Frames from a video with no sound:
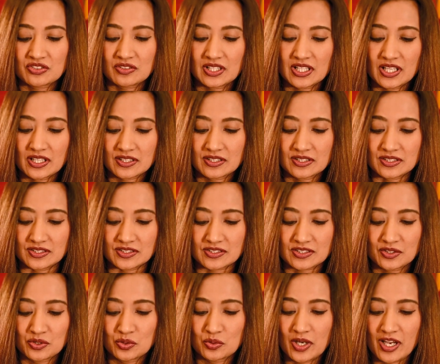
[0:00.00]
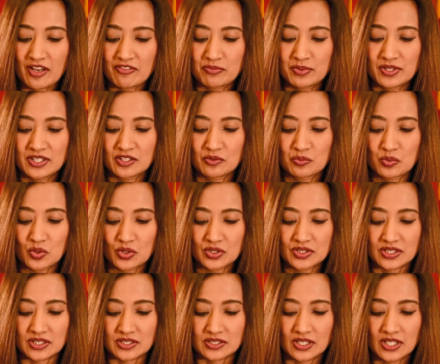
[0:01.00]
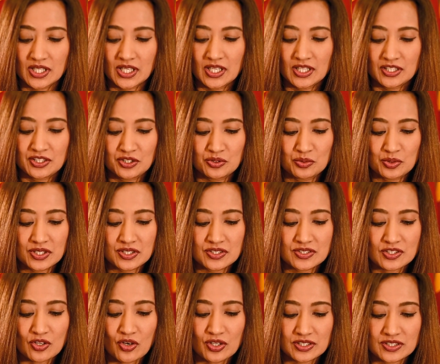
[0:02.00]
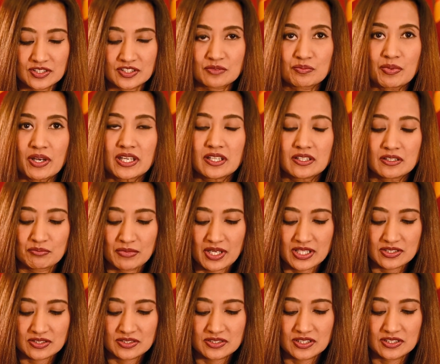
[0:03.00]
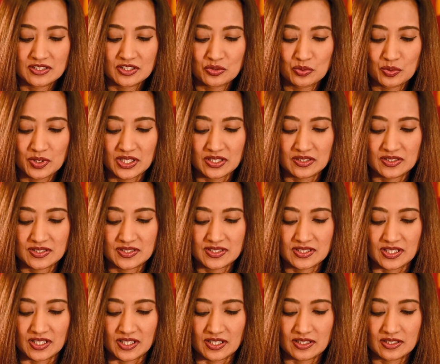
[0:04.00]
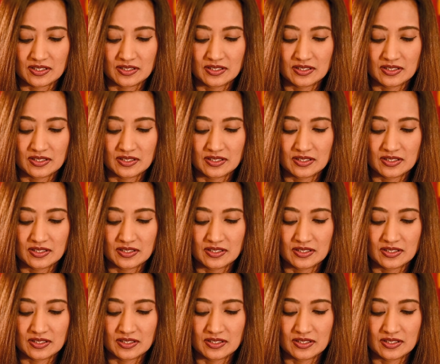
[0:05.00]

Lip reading: Sri Lankans who have been awarded New Year's honours by Her Majesty the Queen this year.